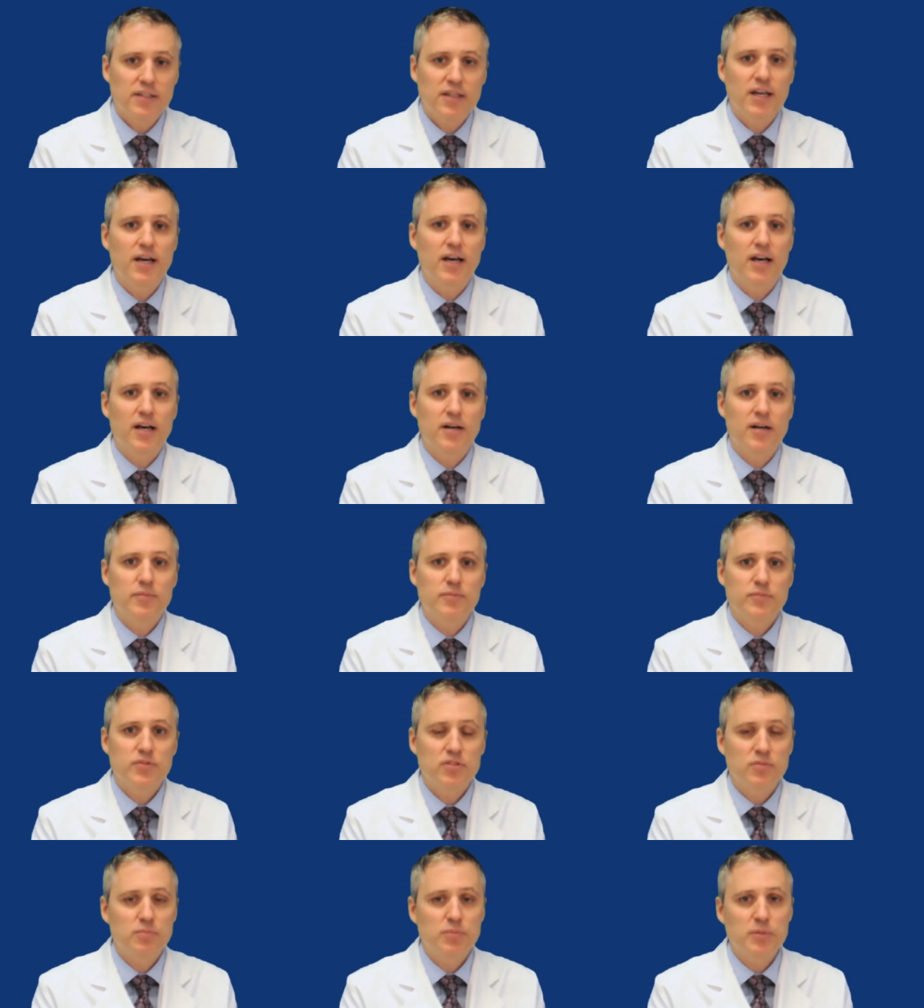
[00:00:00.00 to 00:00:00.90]

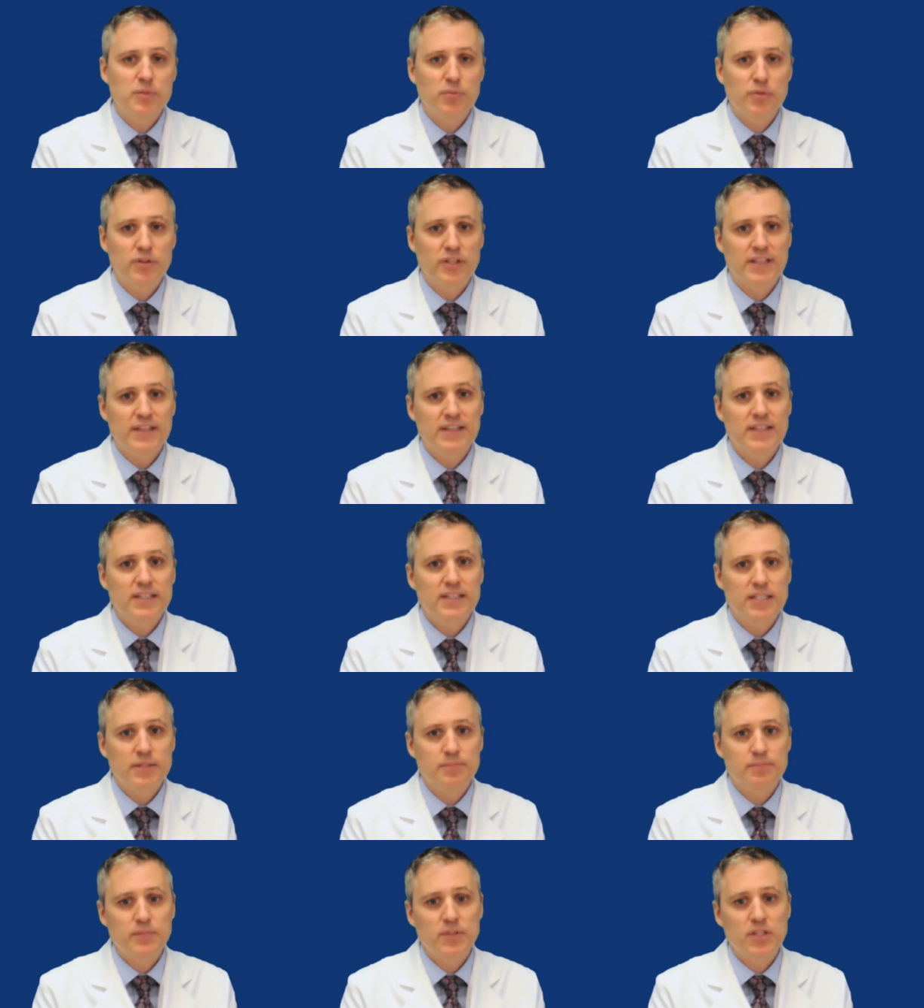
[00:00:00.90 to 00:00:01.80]
Um, to people in
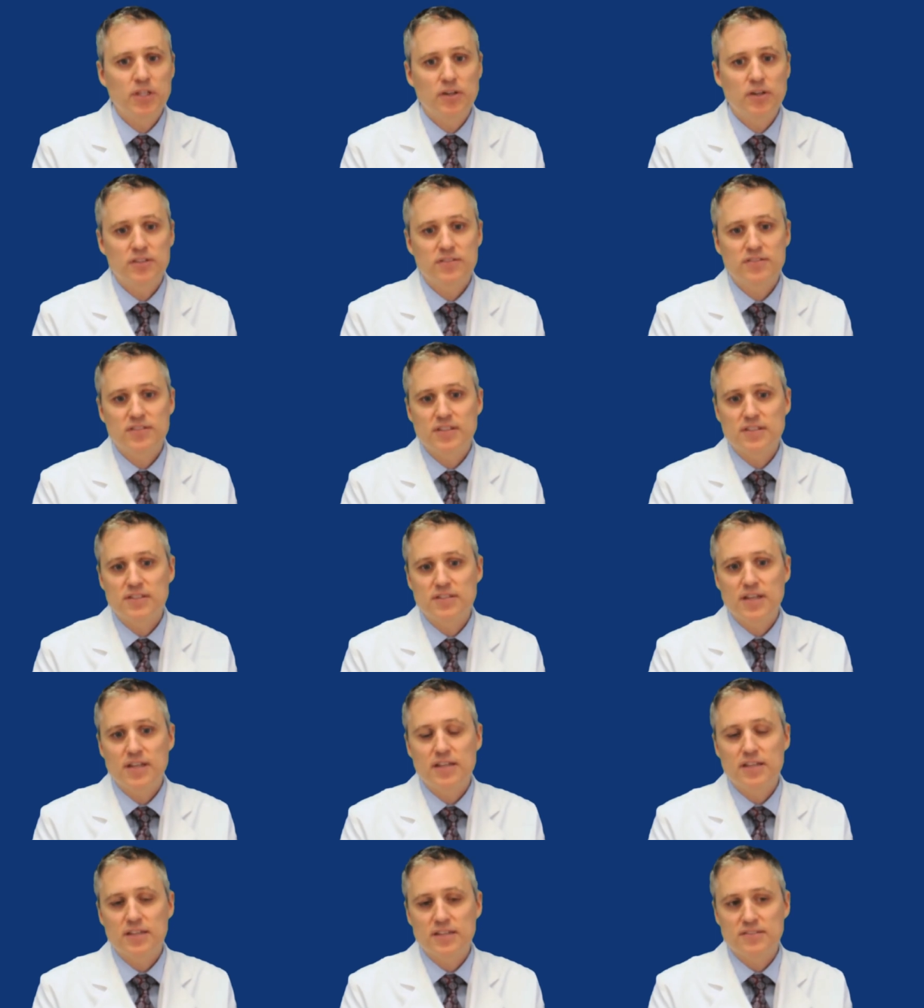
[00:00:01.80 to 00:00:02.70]
need. You know, as,
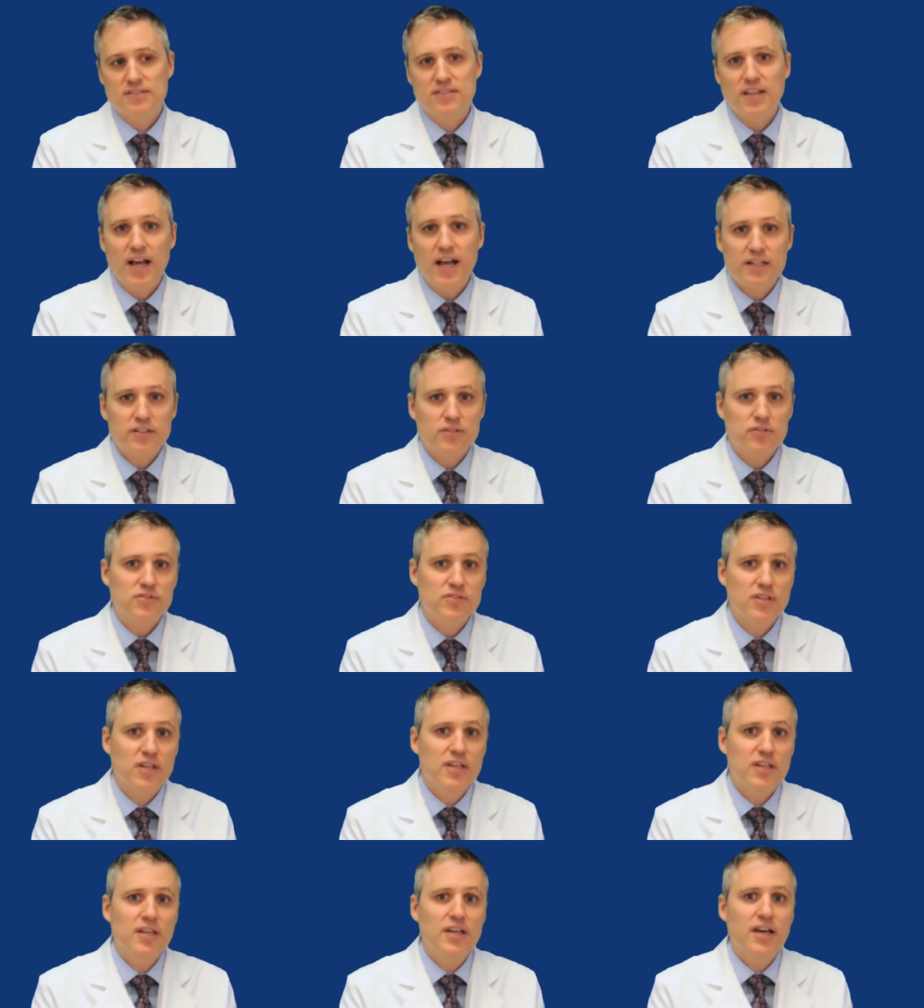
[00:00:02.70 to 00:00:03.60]
as uh, I think as
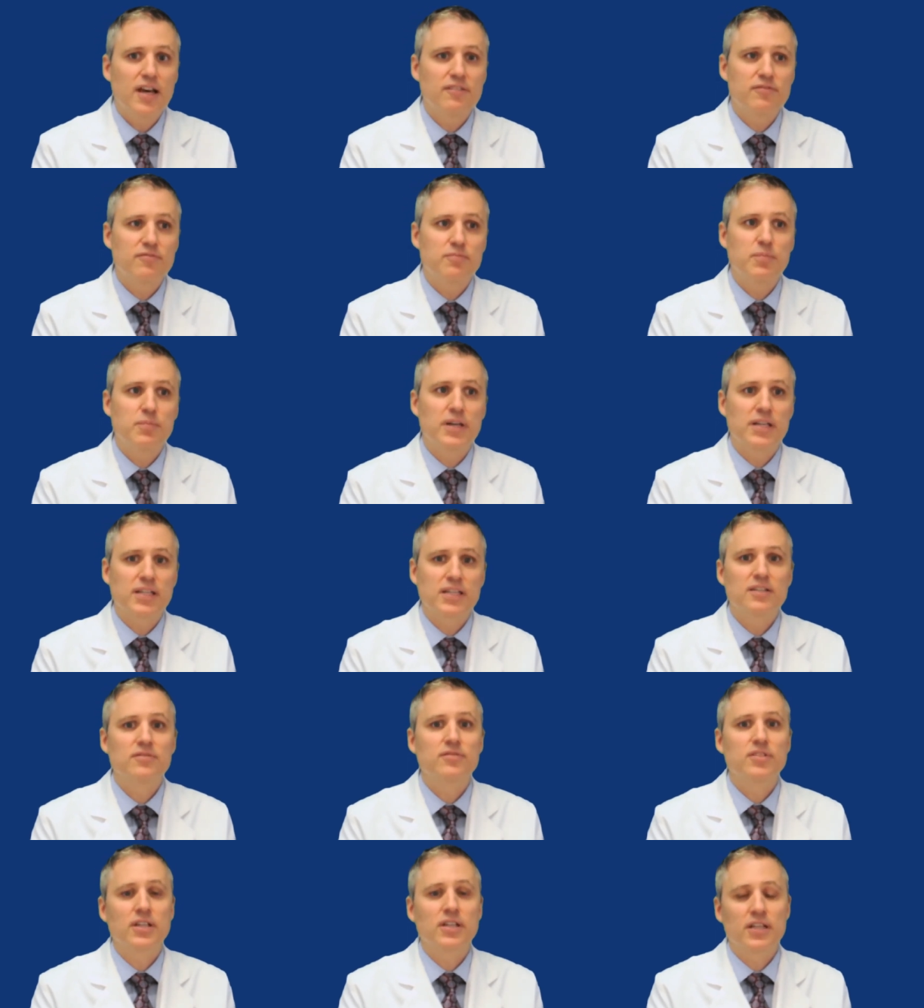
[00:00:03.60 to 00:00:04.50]
doctors, I've been
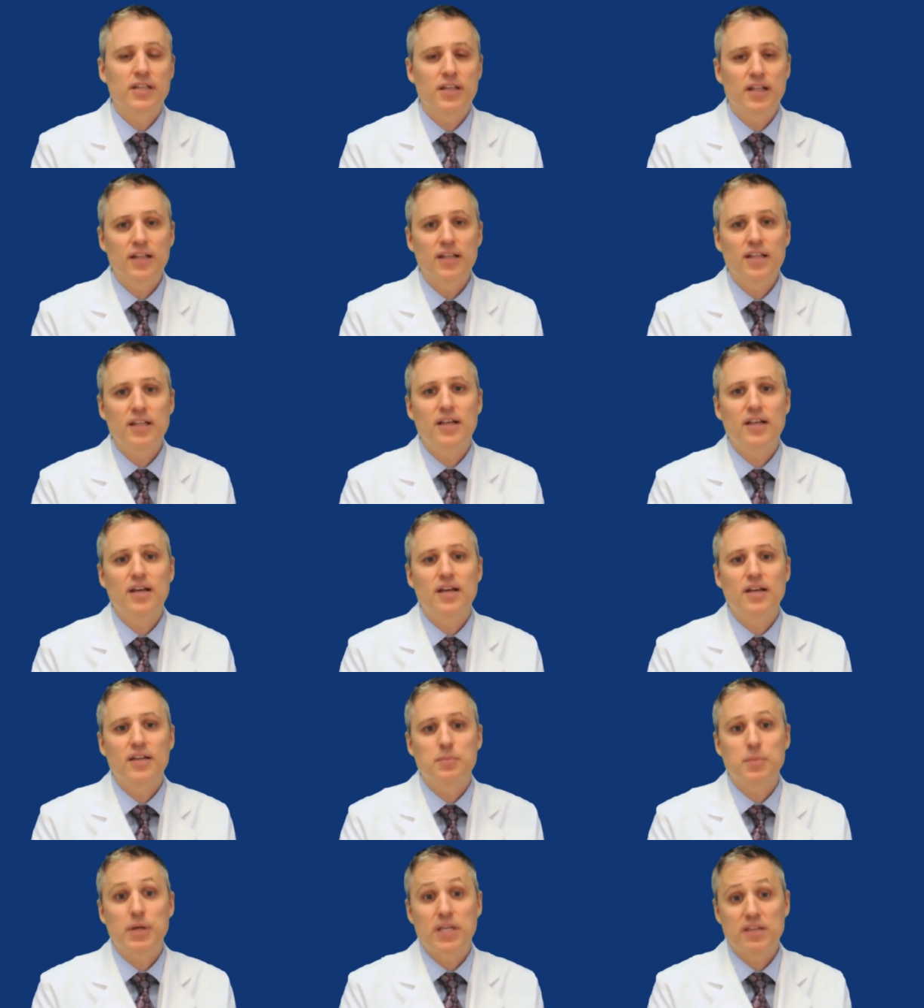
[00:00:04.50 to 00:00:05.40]
giving a,
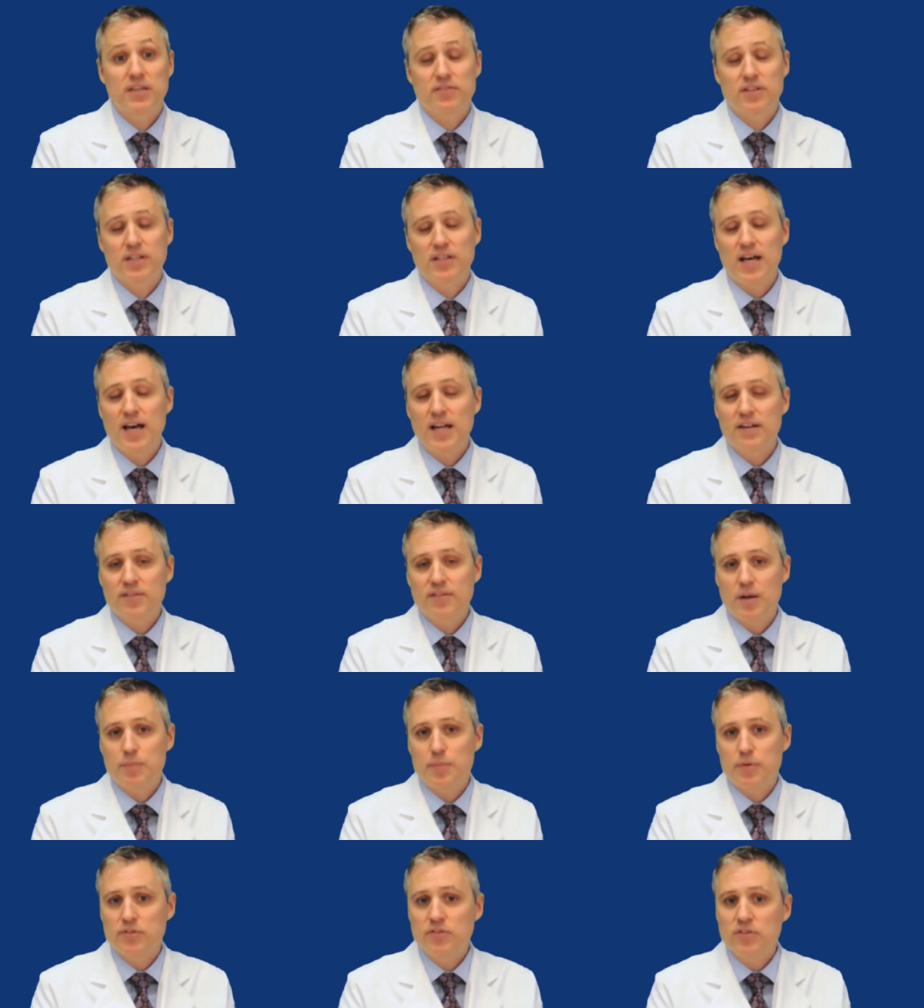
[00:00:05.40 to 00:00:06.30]
uh, been given a lot of
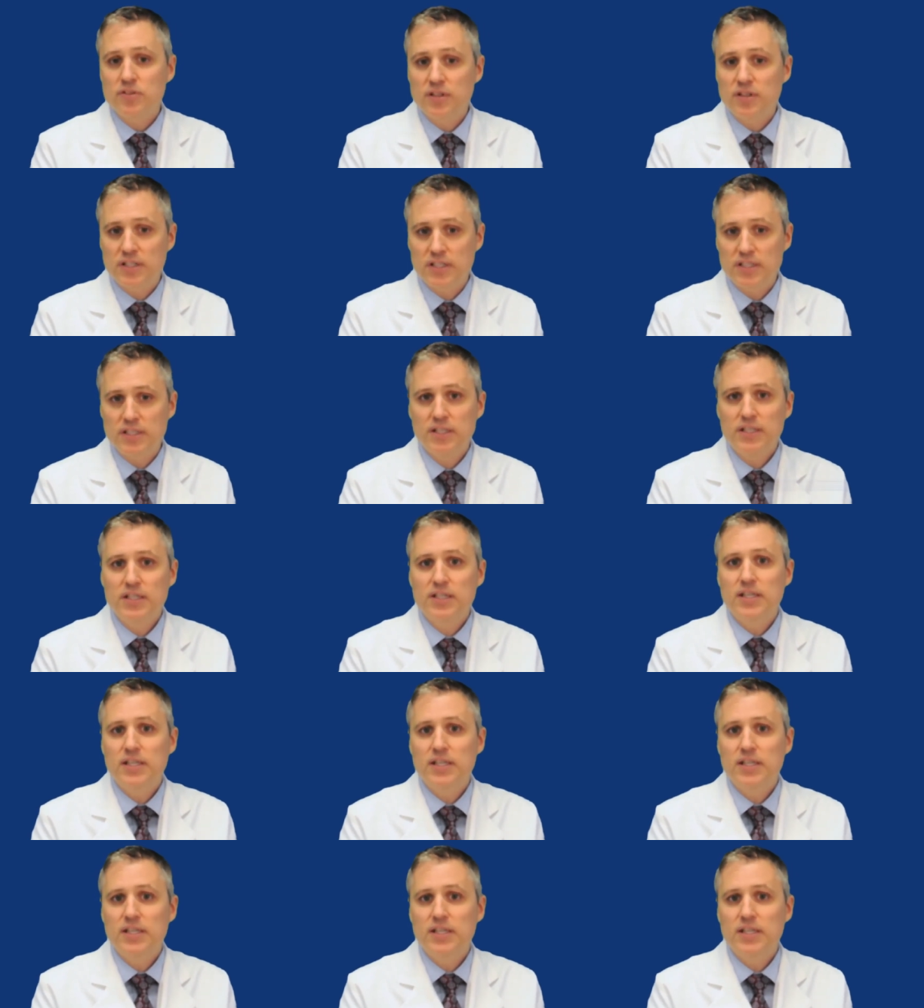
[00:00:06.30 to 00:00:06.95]
opportunity,